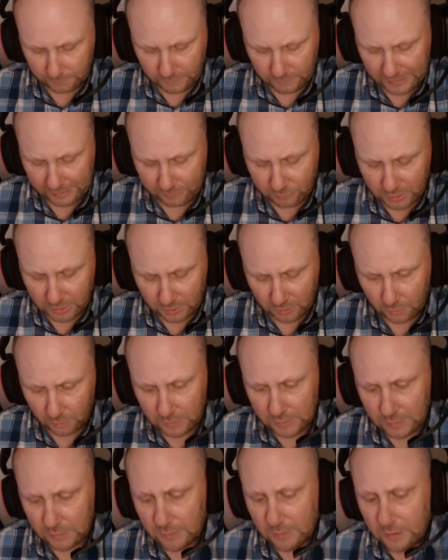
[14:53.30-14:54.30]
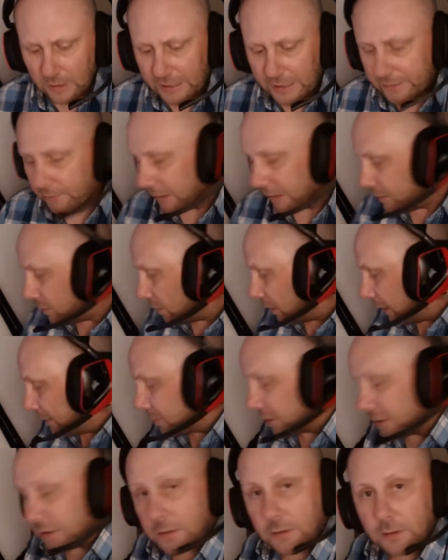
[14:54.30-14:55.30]
alcohol. Anyway, look,
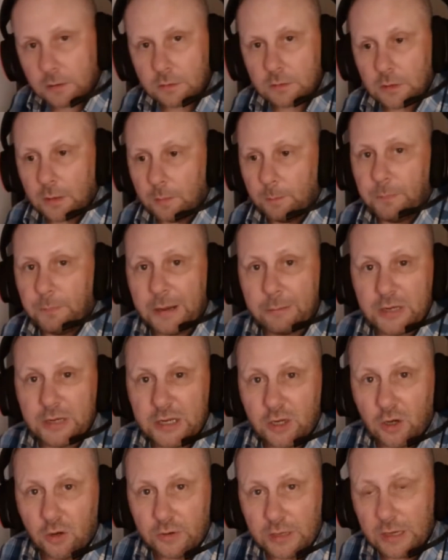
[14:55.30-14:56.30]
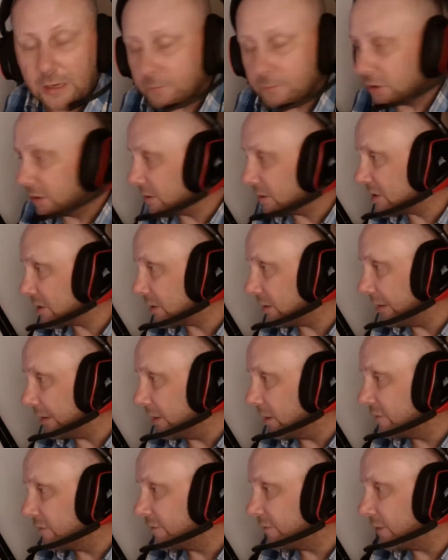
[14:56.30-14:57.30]
I'm babbling on now. I'm gonna sign
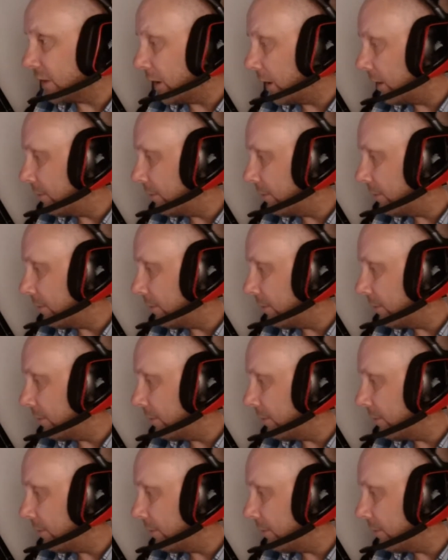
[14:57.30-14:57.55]
off.